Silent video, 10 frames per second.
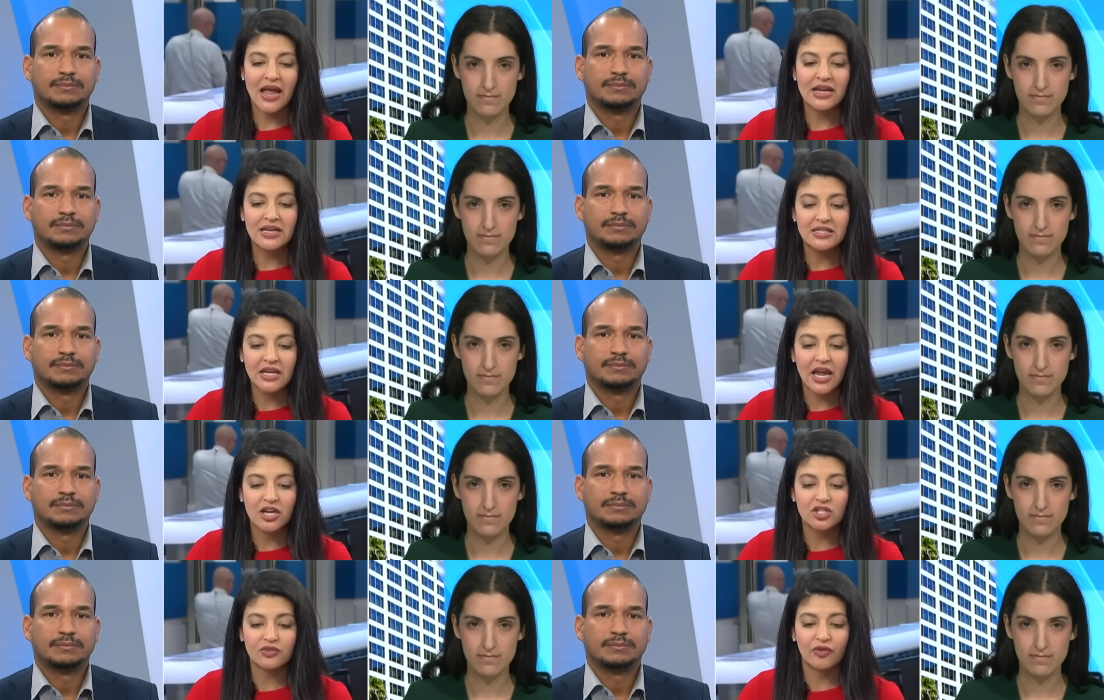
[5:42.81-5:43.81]
Speaker 1: and
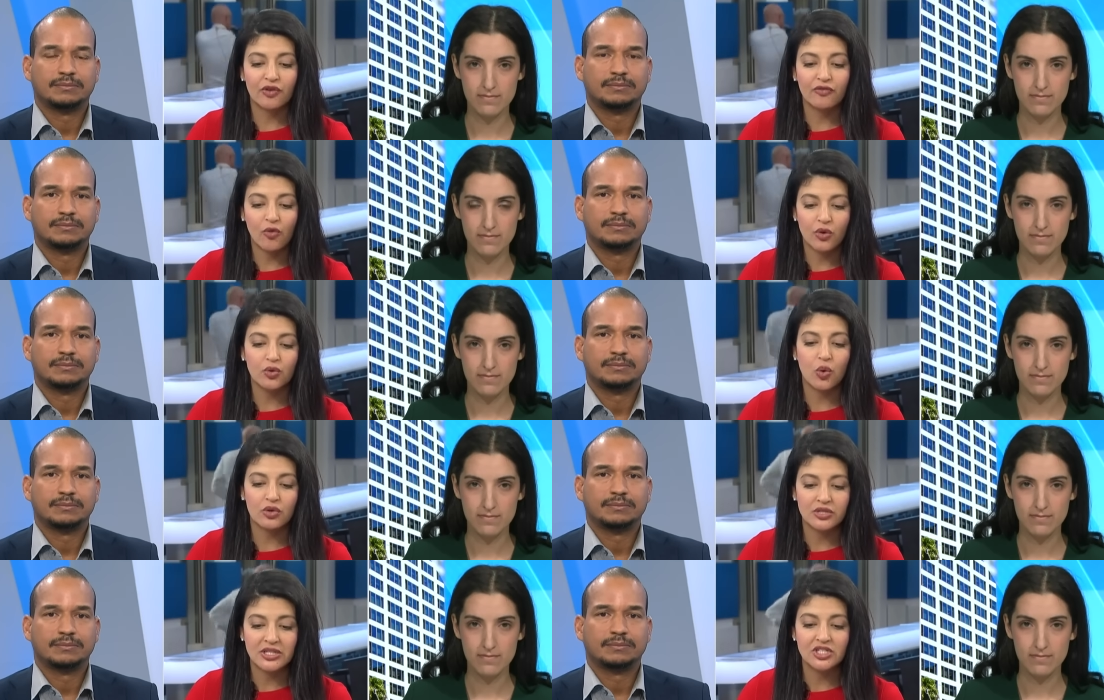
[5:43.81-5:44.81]
indicators for fourth
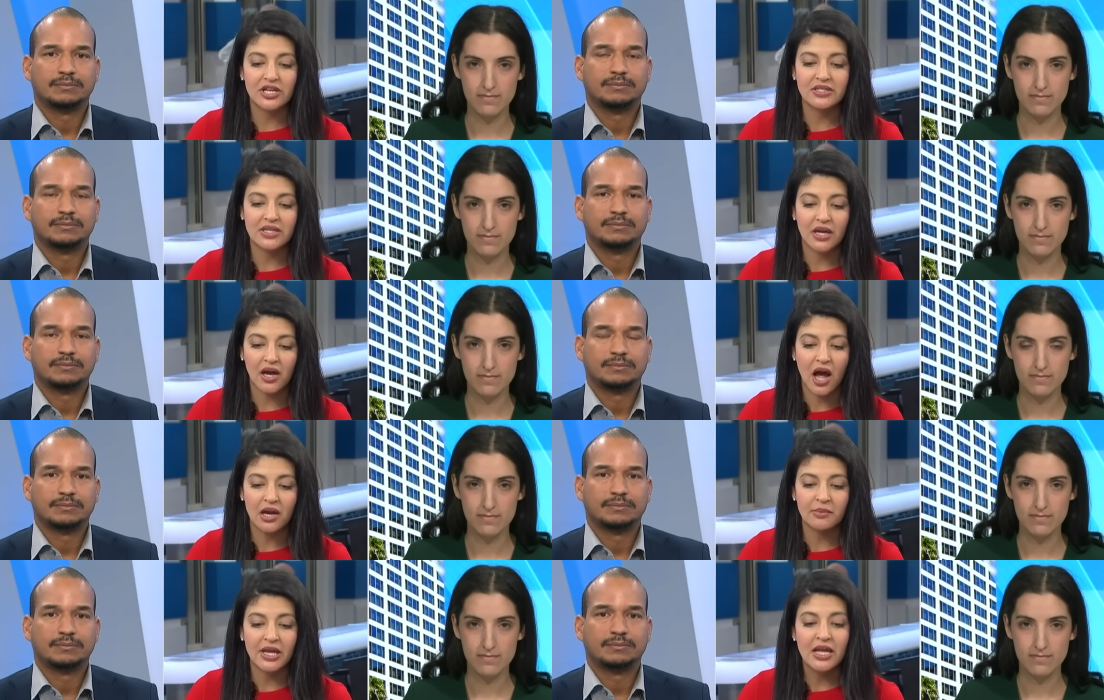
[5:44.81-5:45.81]
quarter suggest the
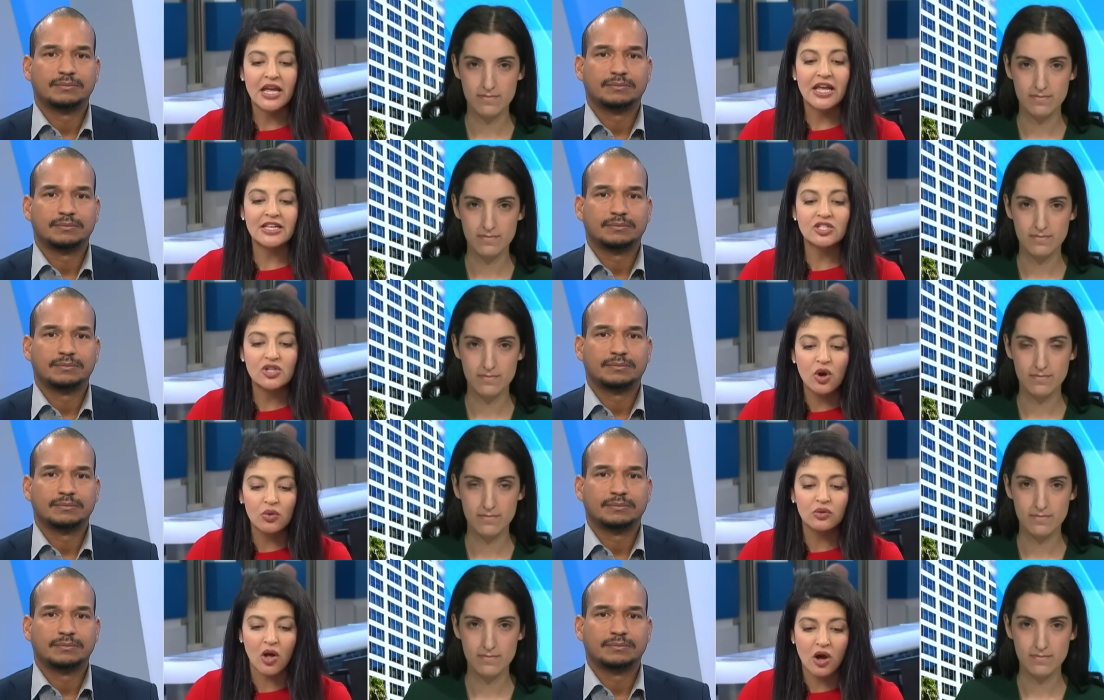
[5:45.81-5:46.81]
economy is no
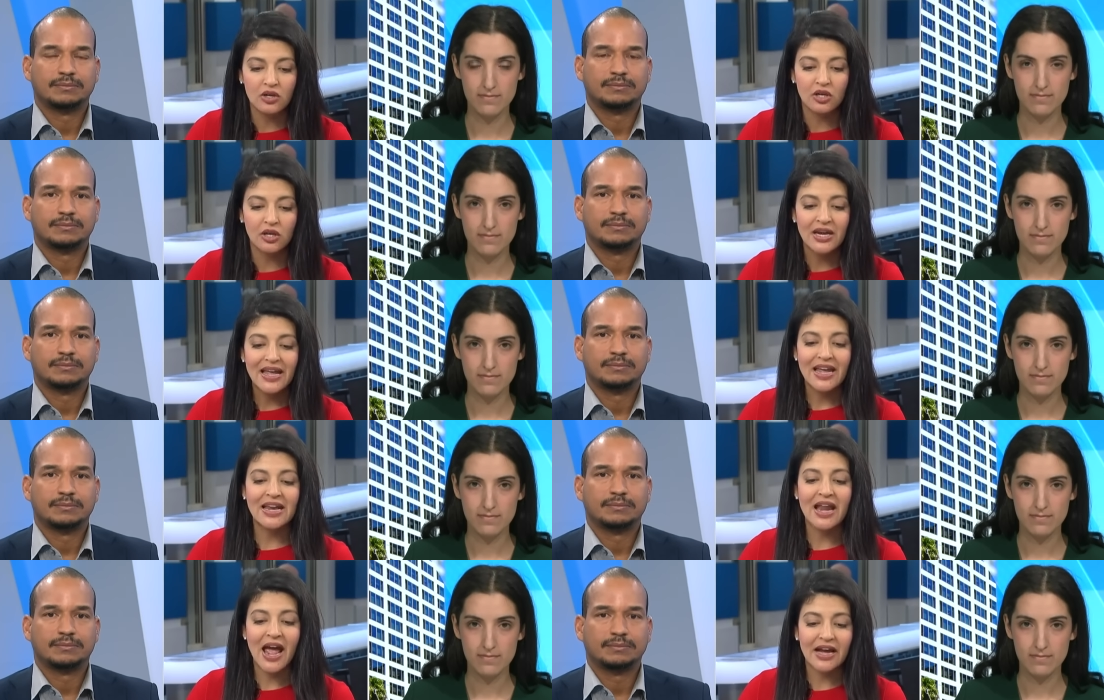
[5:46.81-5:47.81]
longer
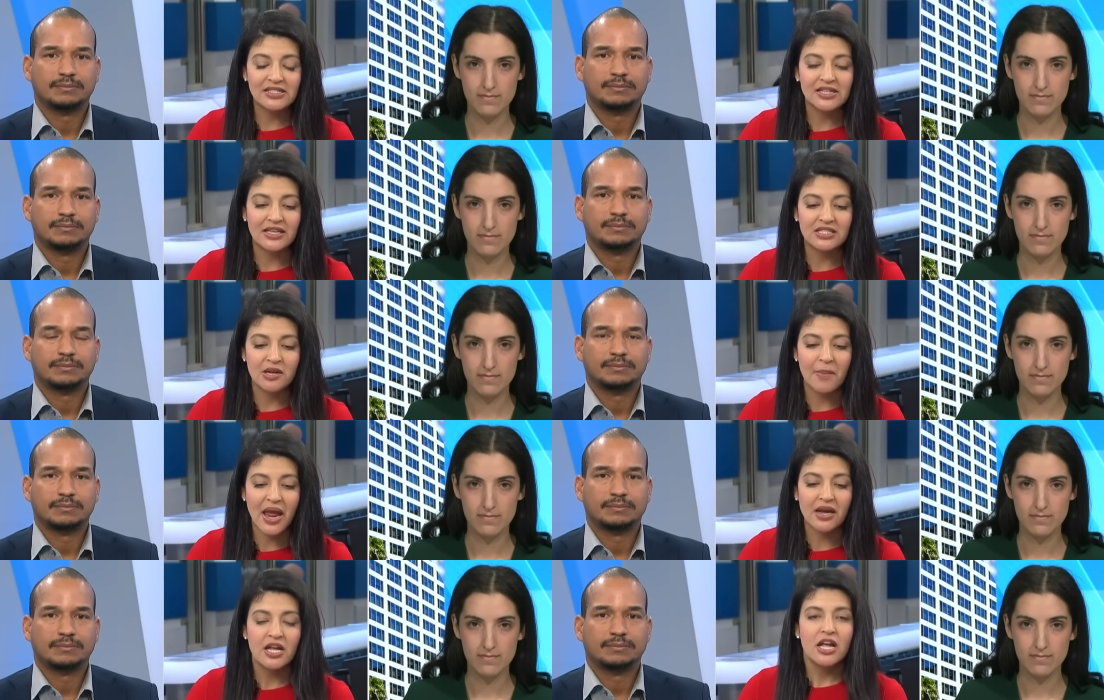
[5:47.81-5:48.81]
in excess
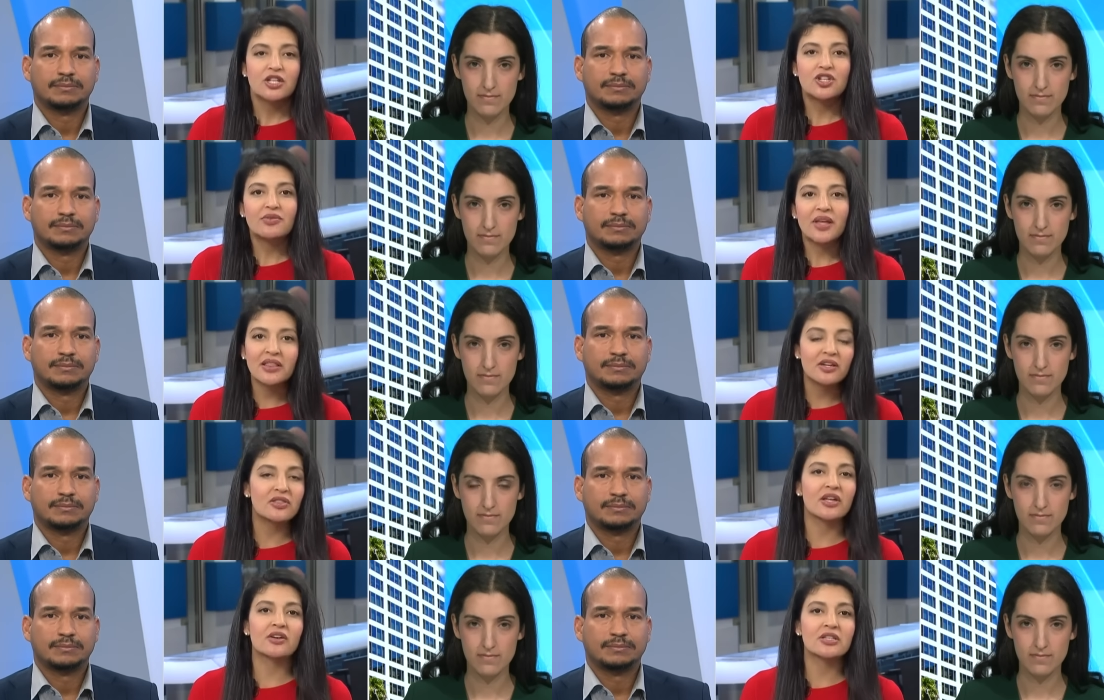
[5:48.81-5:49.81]
demand. Do you think that
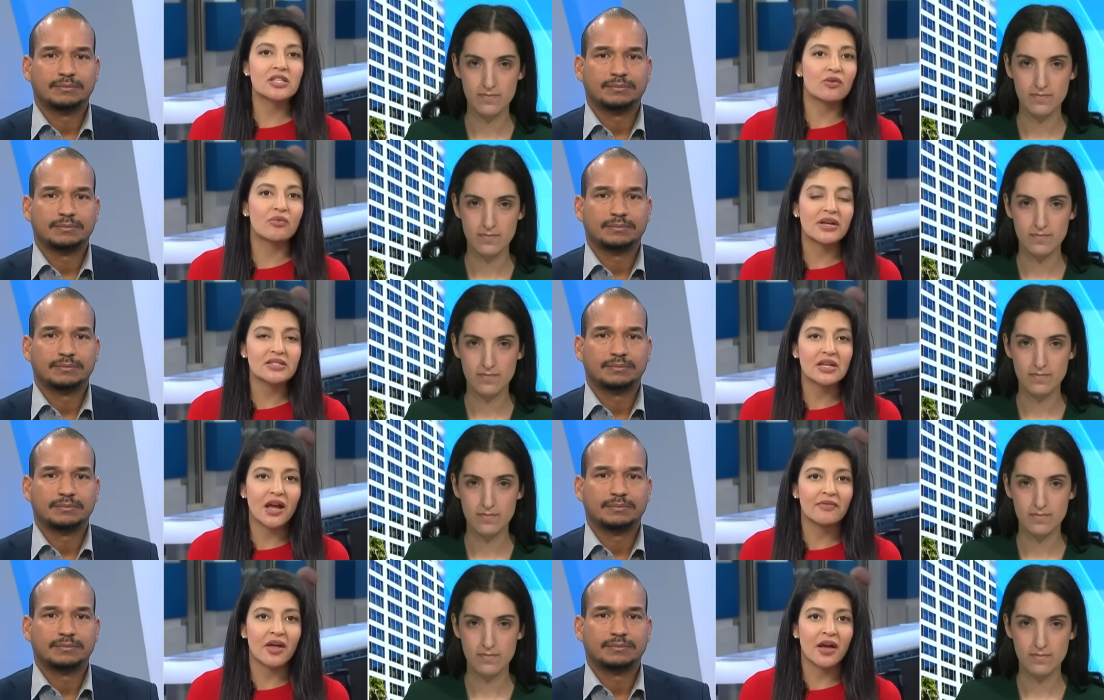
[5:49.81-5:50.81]
there is a risk
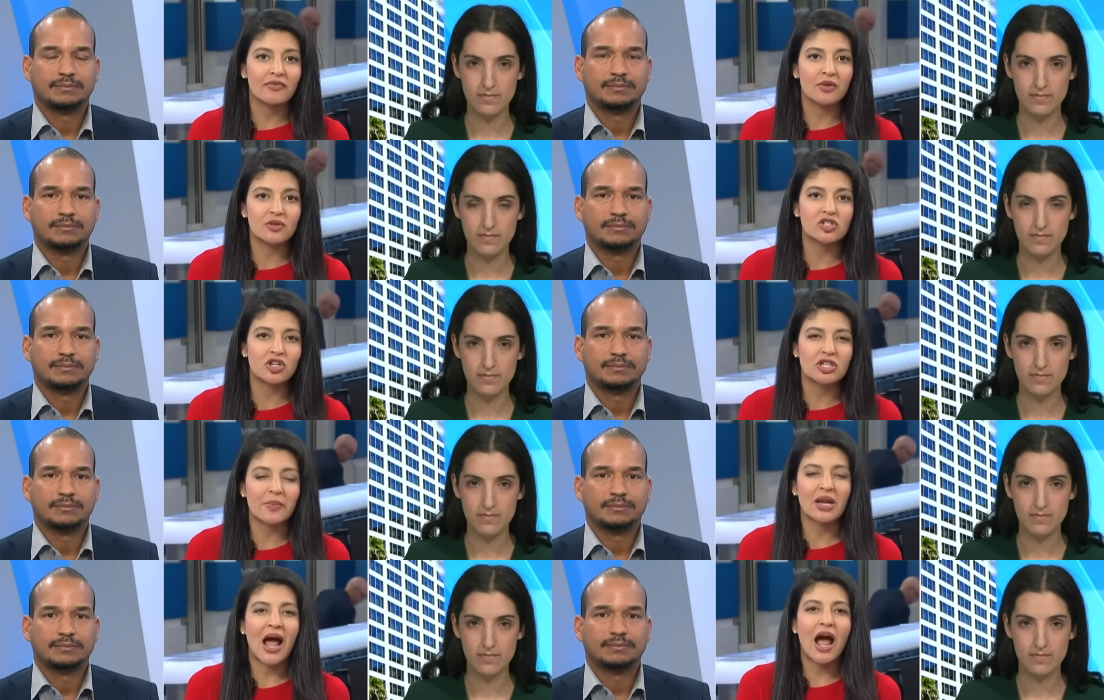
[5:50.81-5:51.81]
of, of the resurgence? I
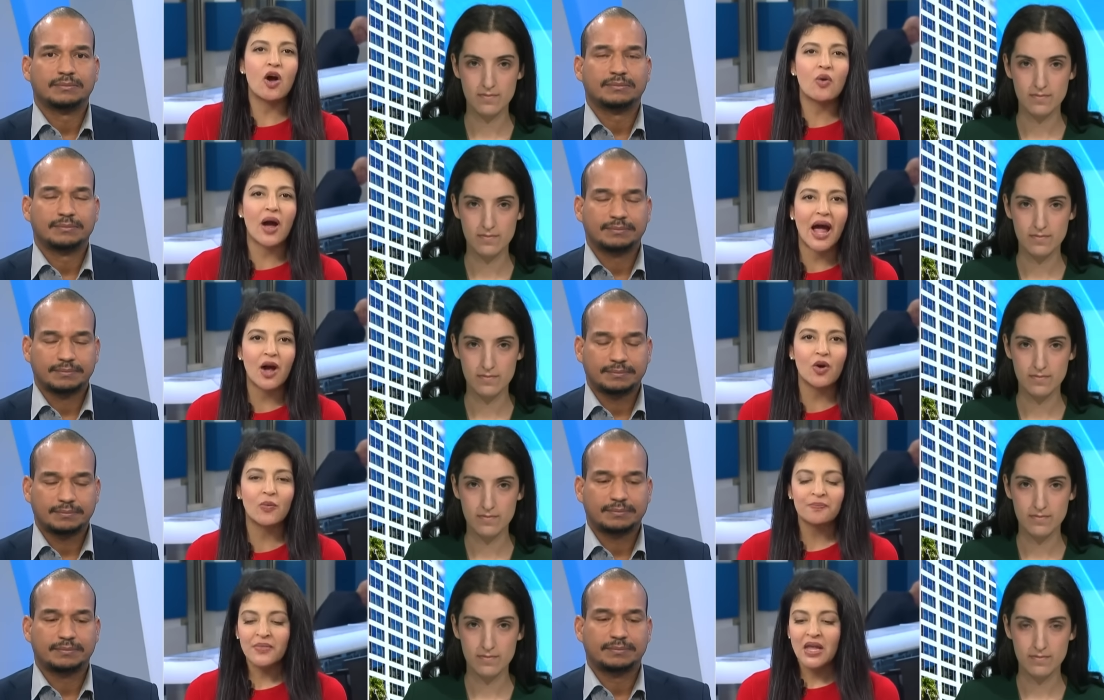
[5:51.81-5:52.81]
mean, how
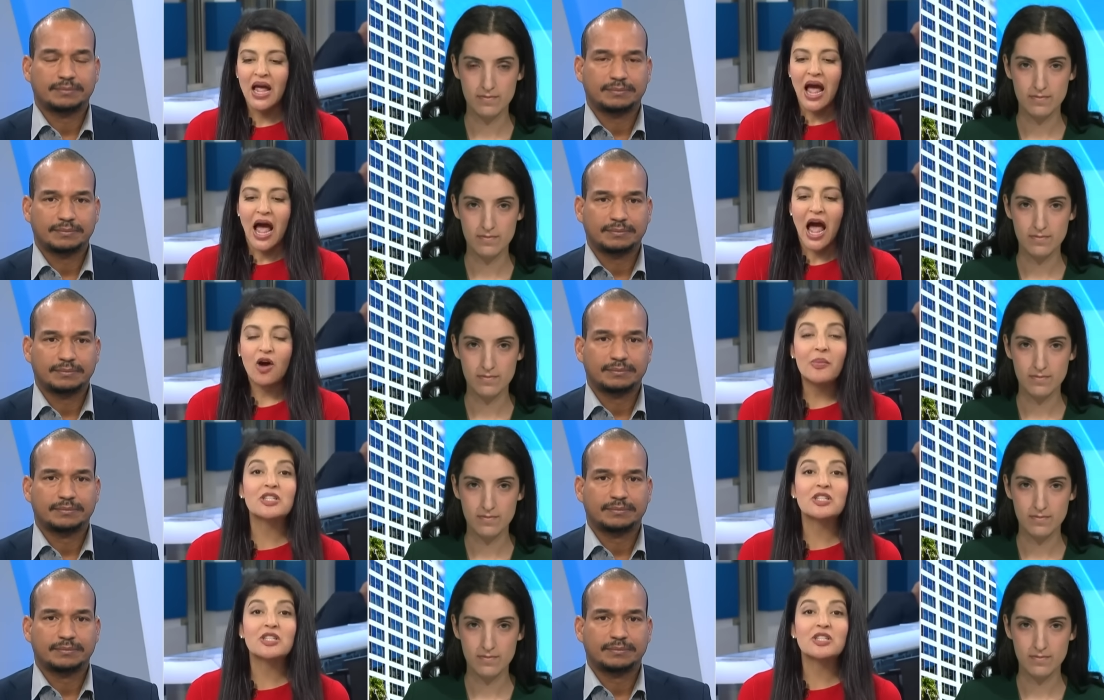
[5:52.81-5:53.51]
how how